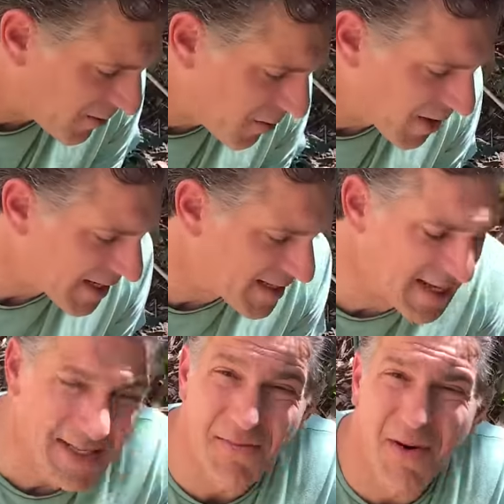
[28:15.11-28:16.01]
We want to get
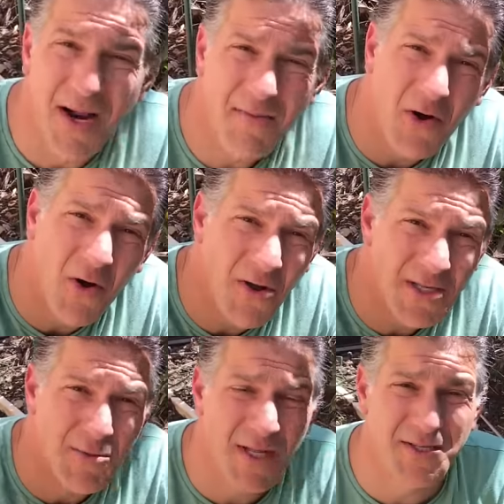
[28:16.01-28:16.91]
that at the bottom of the hole
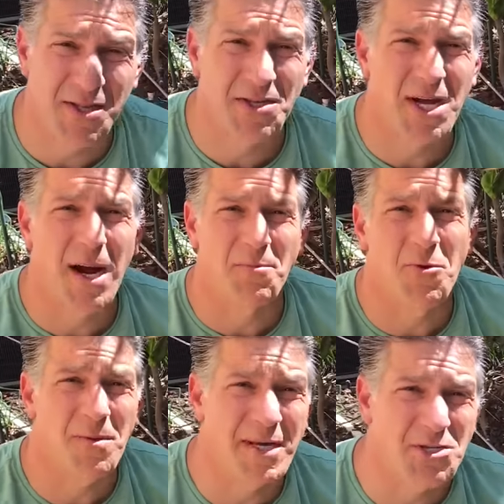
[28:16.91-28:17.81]
as well as on the top. We
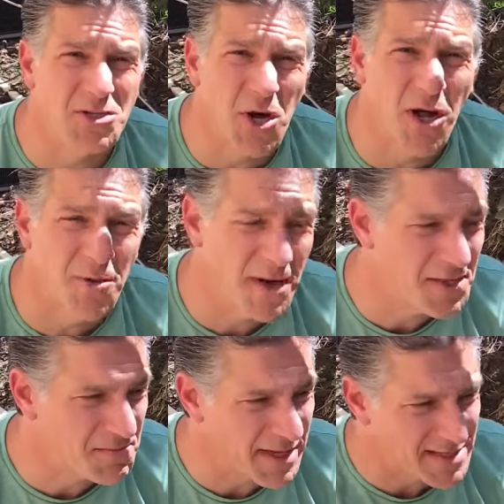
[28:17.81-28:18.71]
want to make sure it's all around
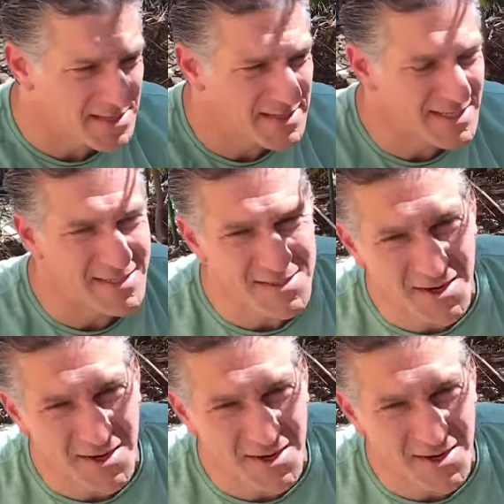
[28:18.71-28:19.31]
the plant. So let's get